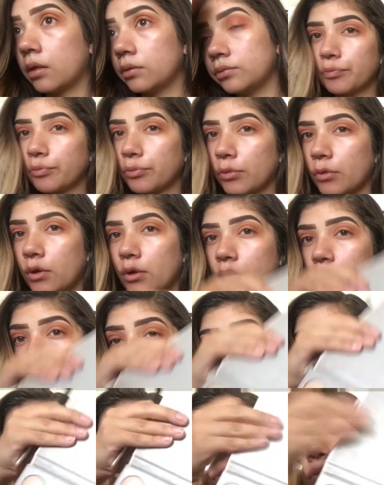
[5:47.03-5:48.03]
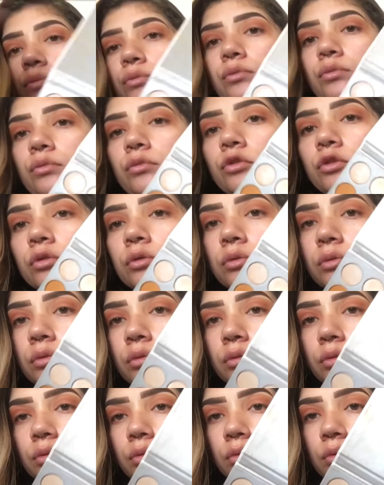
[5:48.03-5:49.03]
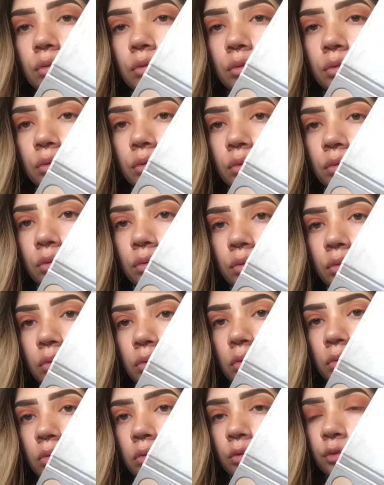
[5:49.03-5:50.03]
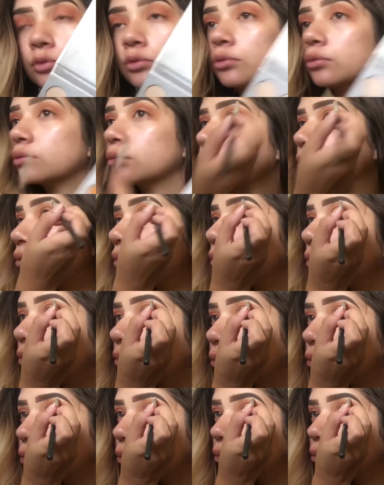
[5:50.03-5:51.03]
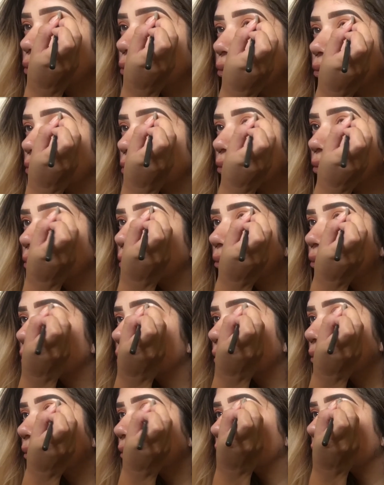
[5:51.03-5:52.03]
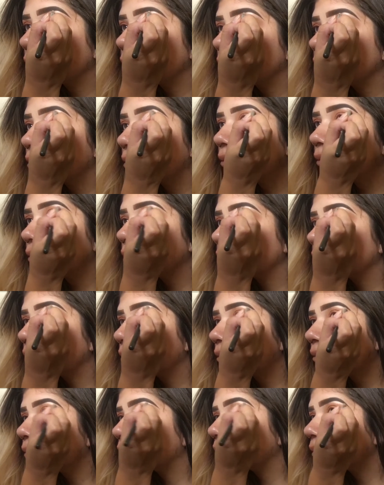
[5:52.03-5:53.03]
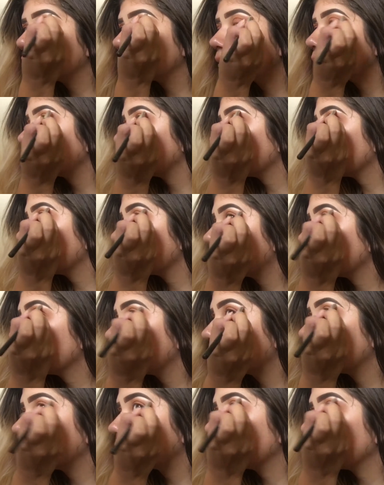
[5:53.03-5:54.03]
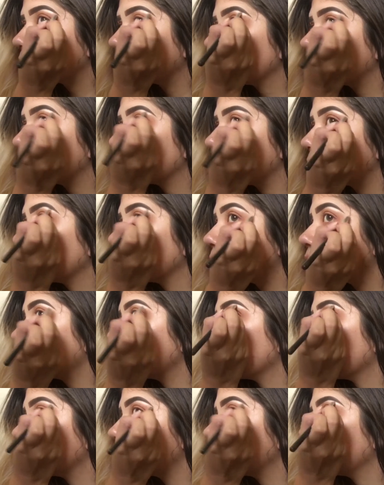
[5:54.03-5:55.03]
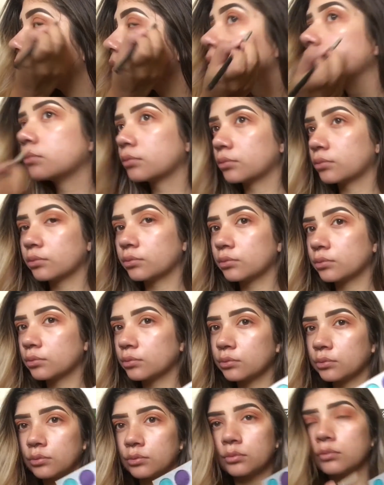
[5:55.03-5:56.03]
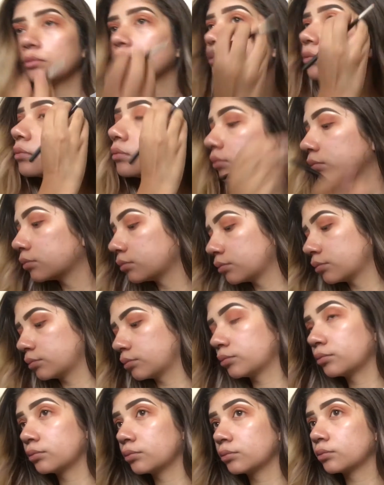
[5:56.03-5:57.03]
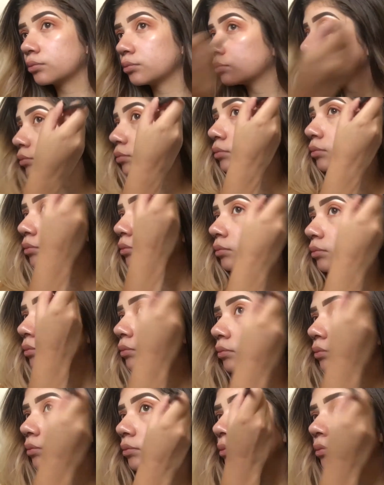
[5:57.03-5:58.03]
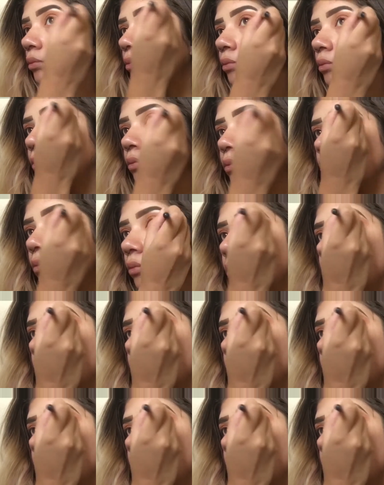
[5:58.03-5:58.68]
for my usual sharp look that I always do. I was going for a different look. So here I'm grabbing that same brow bone shade I used in the first look, and I'm just gonna add that to